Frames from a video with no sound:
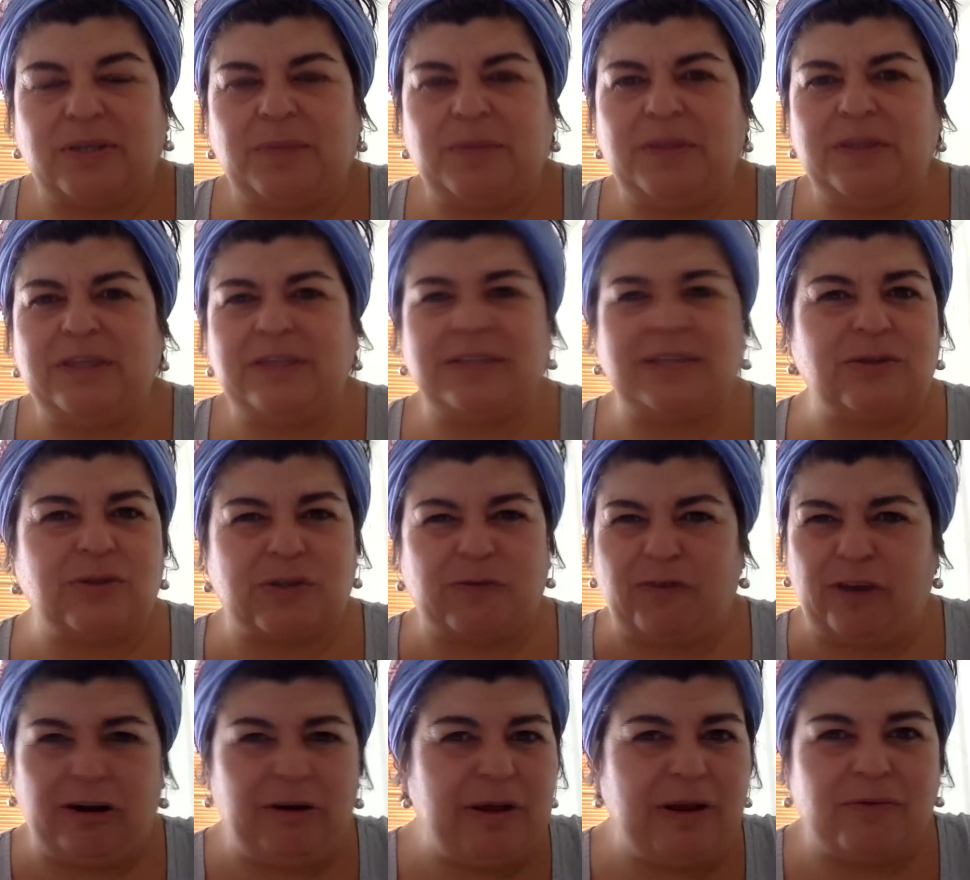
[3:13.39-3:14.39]
I mean, this sounds
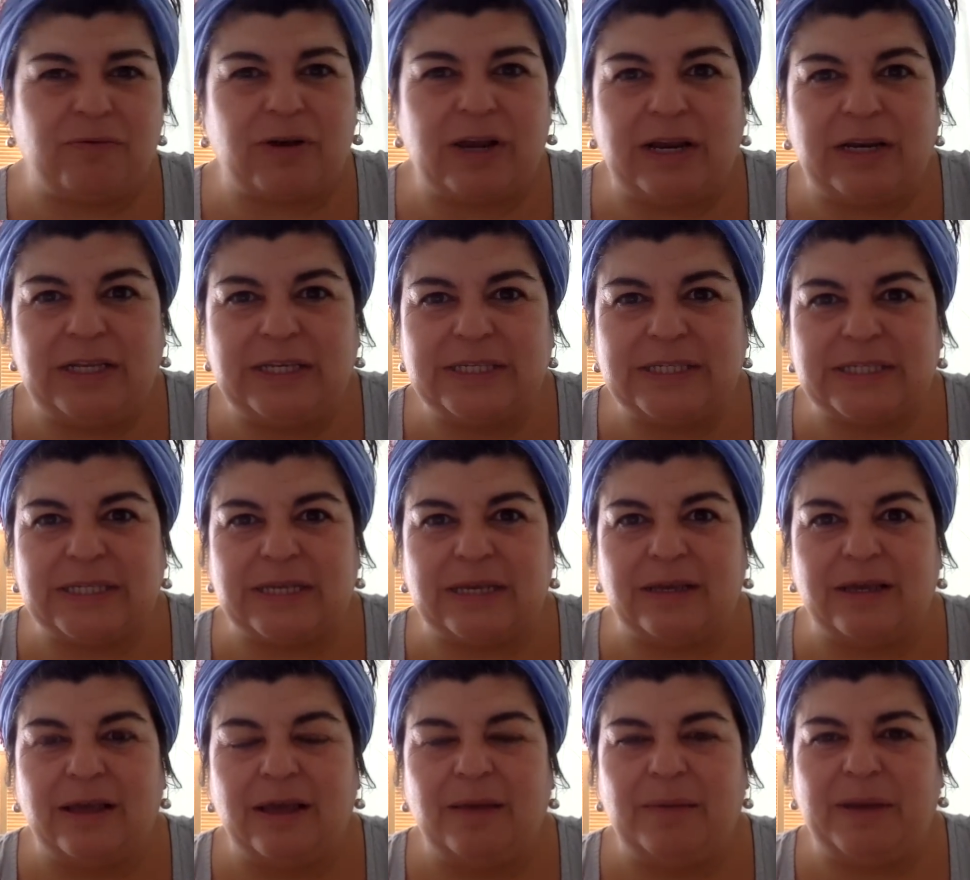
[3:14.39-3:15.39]
very
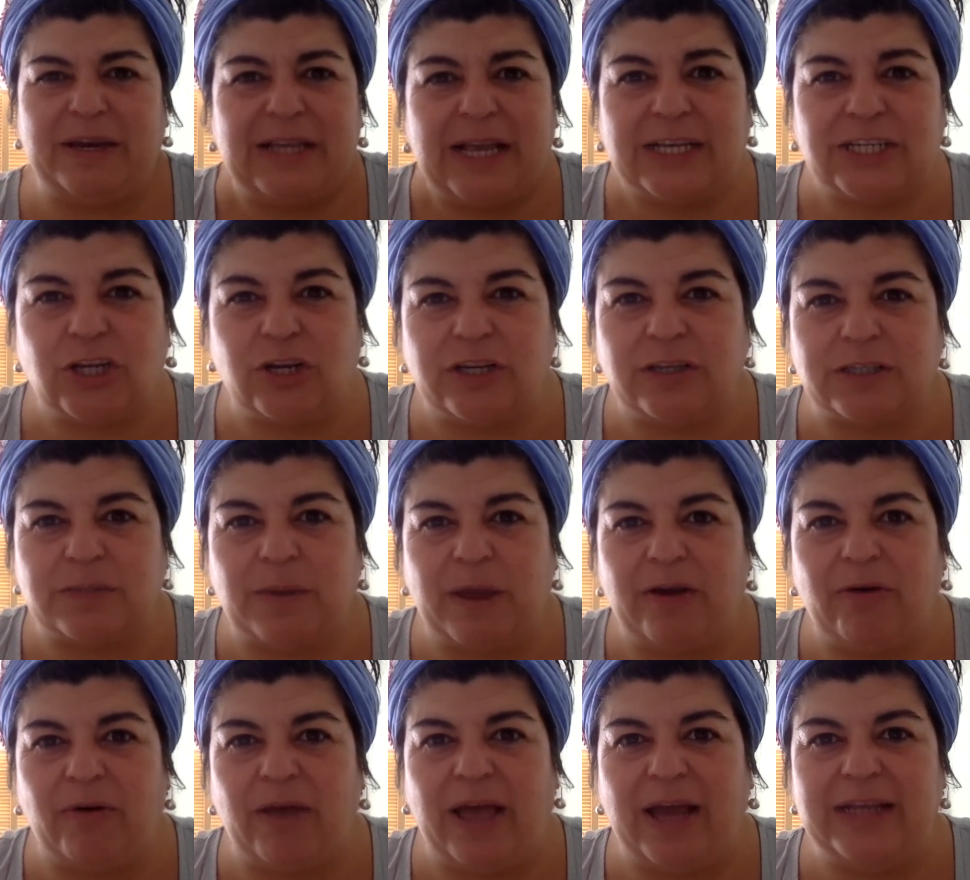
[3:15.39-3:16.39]
unrealistic, but it actually is
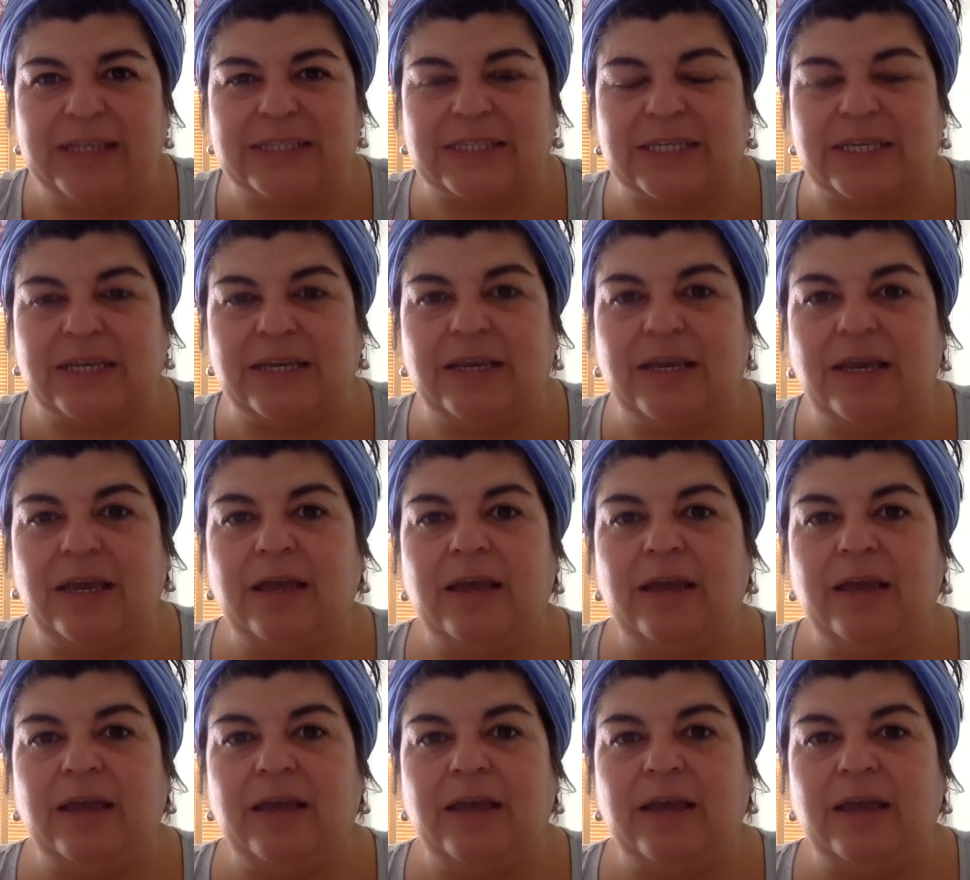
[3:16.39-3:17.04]
my reality.